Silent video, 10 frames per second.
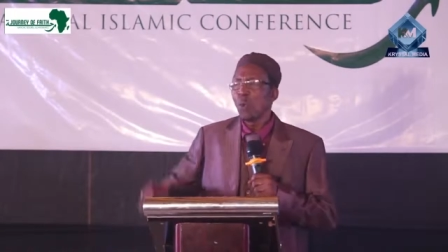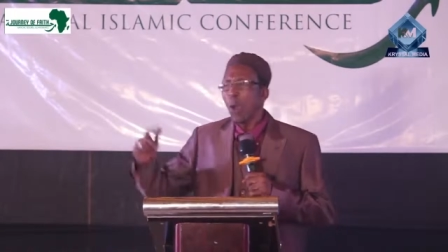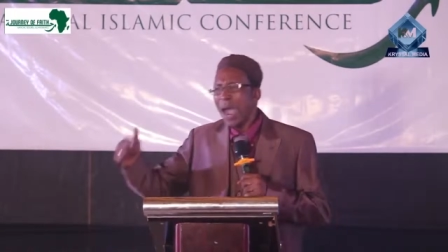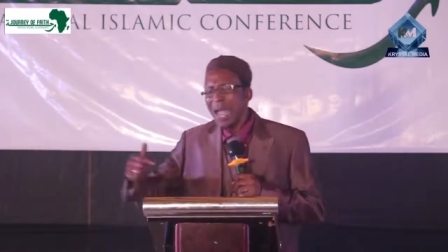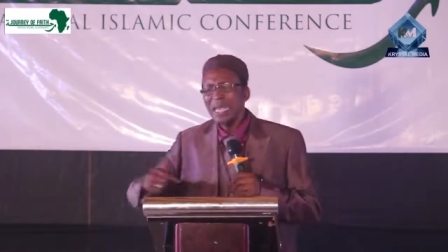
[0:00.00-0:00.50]

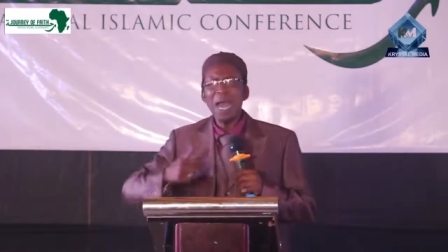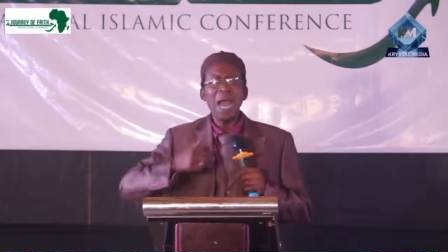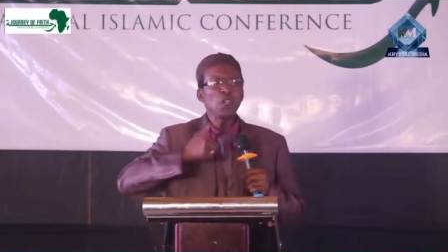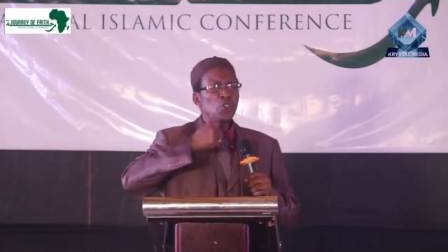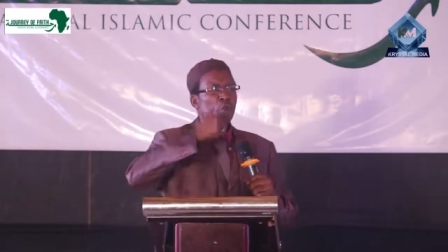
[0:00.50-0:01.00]
Why
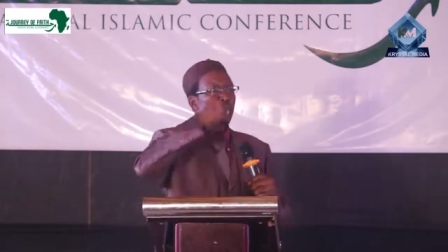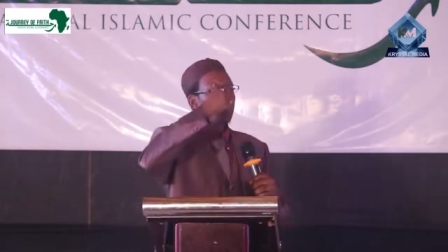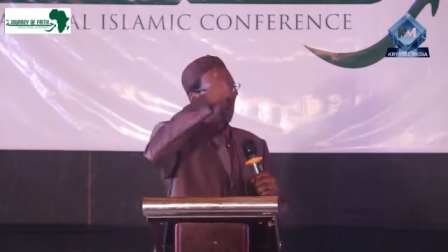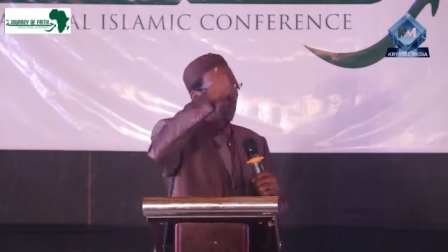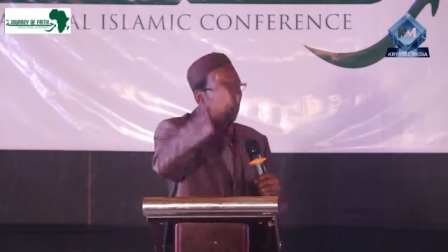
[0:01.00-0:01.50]
are you
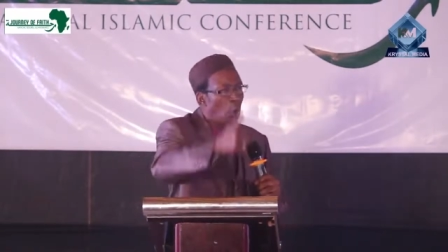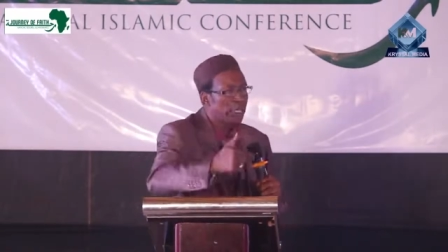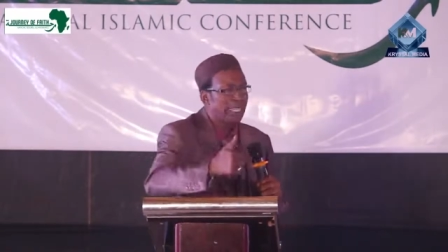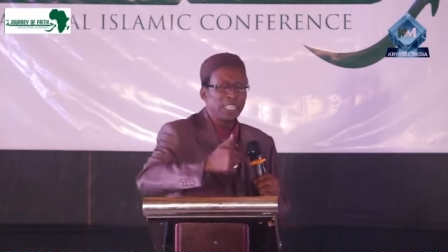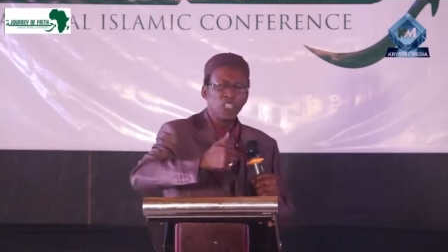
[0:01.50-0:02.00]

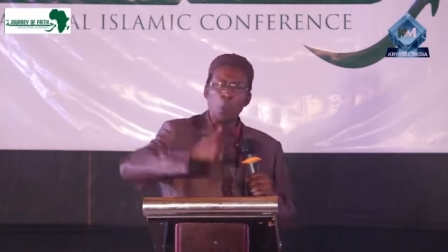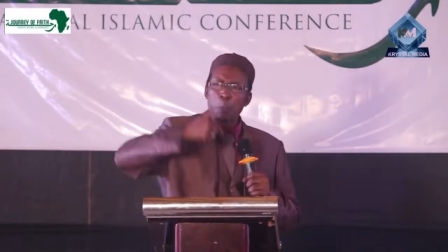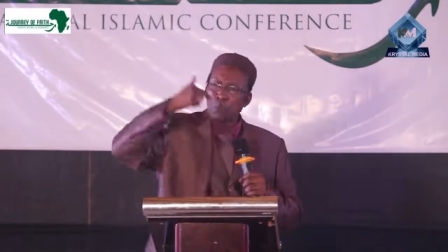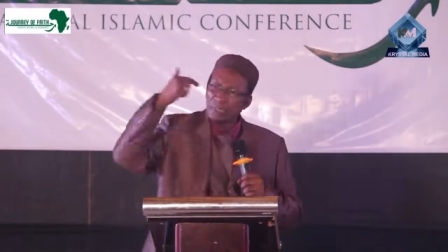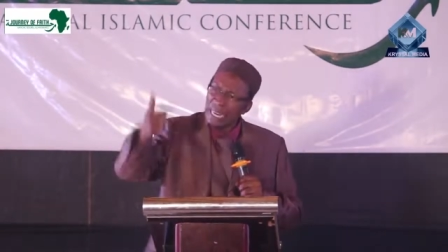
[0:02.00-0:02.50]
provoking
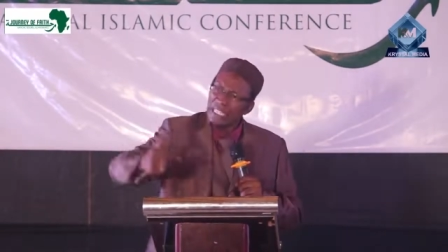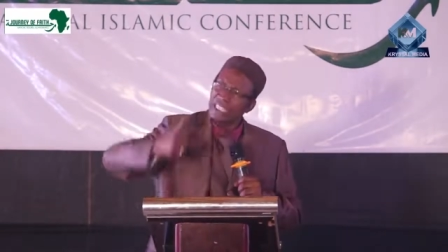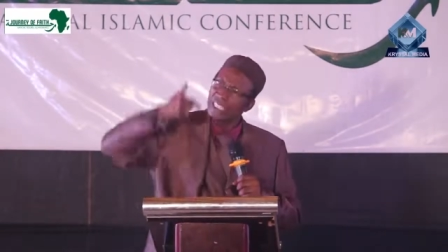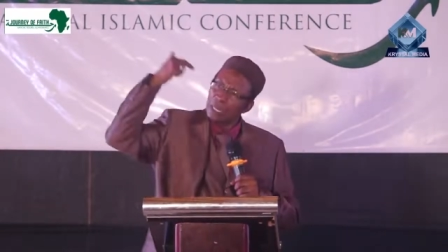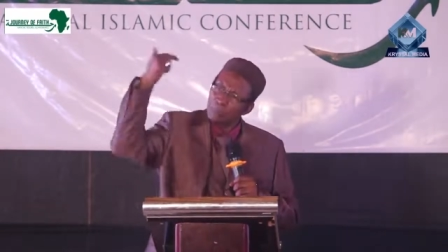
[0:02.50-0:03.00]
your
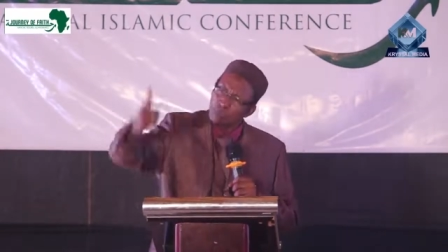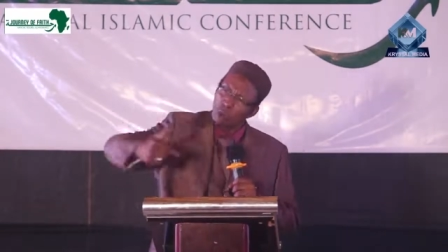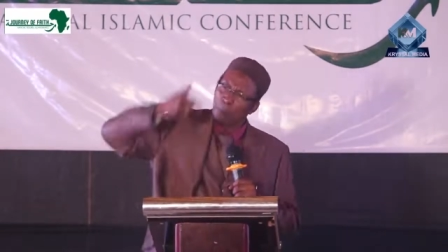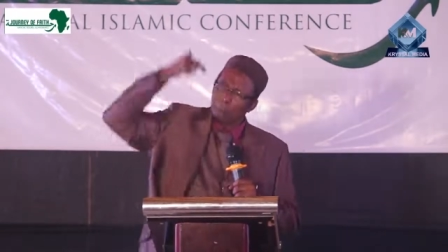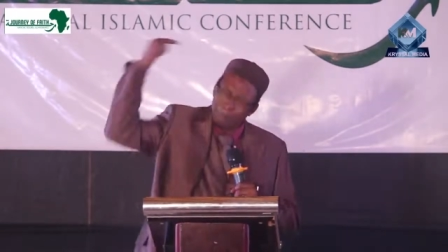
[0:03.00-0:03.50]
potential
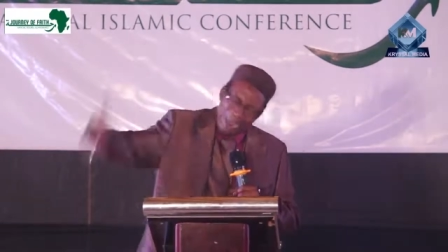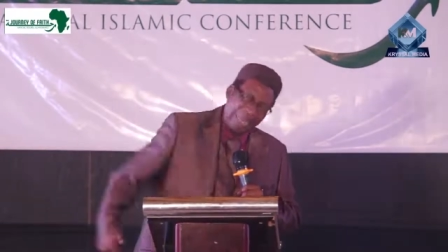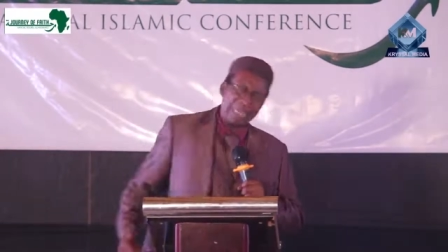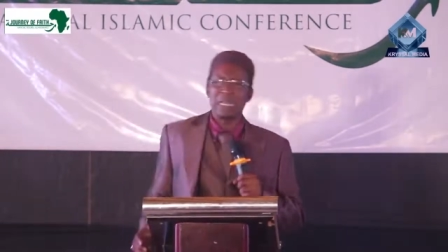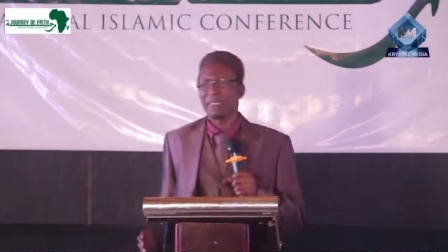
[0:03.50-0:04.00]
book
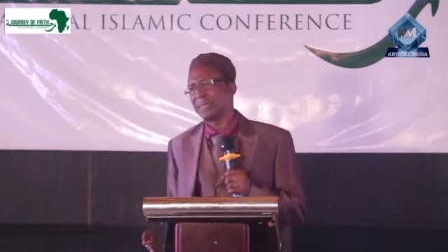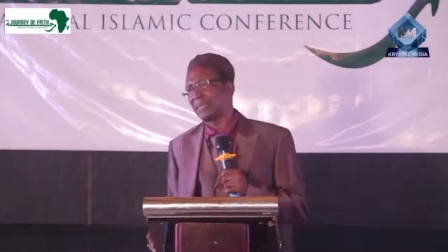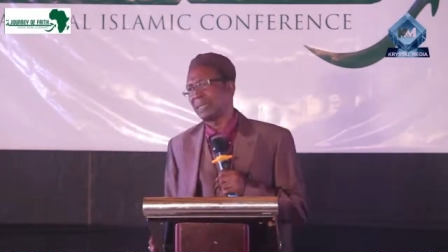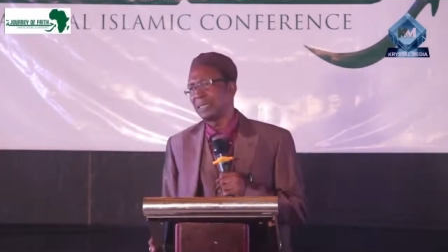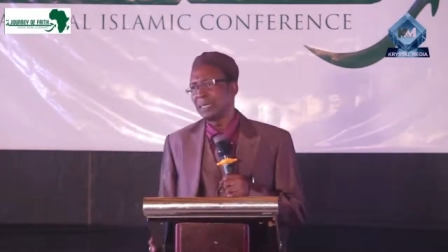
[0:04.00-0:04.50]

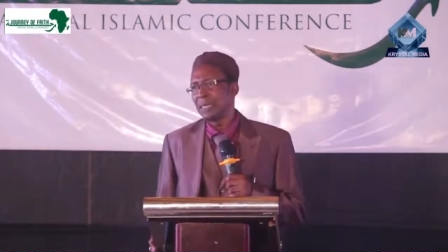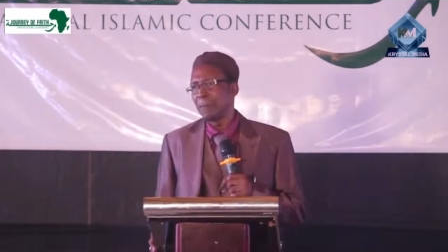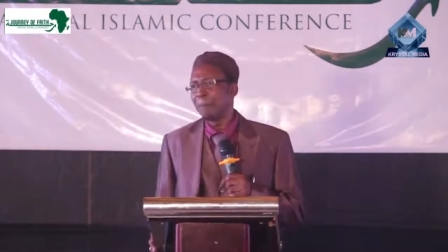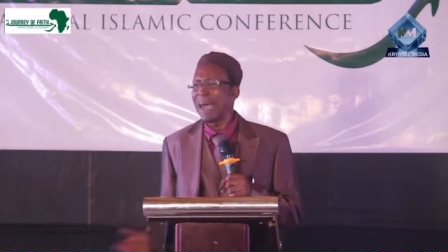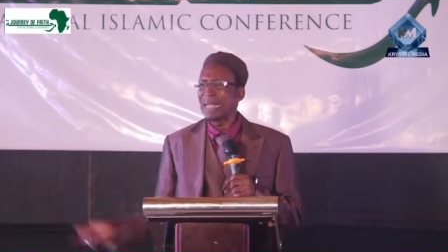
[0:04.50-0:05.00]
bias
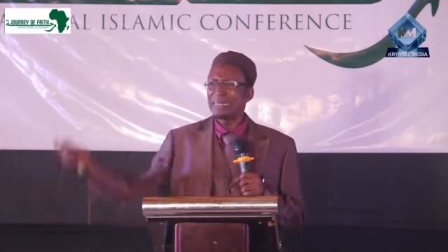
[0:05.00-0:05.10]
by